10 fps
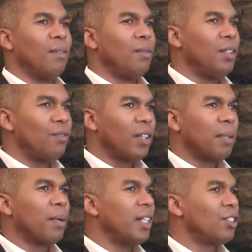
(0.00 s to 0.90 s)
these very
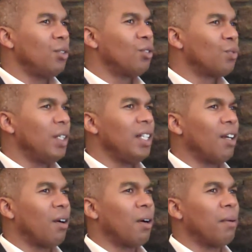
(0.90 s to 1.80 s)
bright students, really
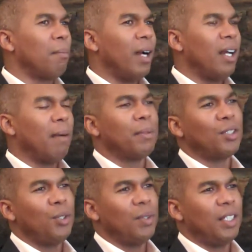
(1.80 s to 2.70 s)
are my
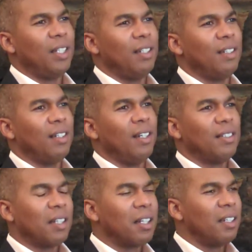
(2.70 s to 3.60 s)
opportunity
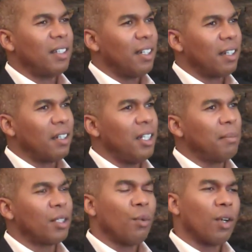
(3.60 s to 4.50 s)
to get a
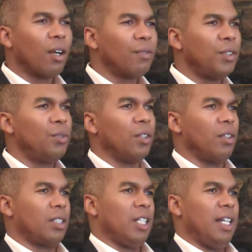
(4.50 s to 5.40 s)
glimpse of what our future
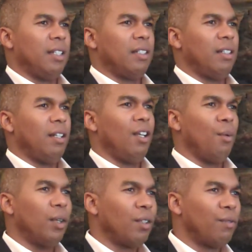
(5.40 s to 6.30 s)
looks like,
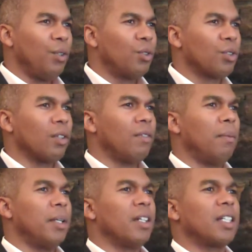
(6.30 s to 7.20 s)
what the future of
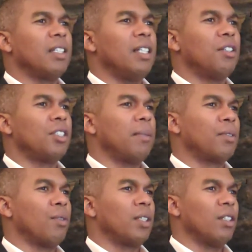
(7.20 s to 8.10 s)
American leadership is
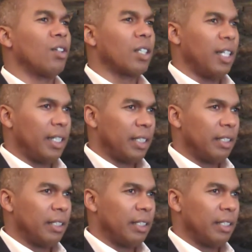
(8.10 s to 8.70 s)
going to look like.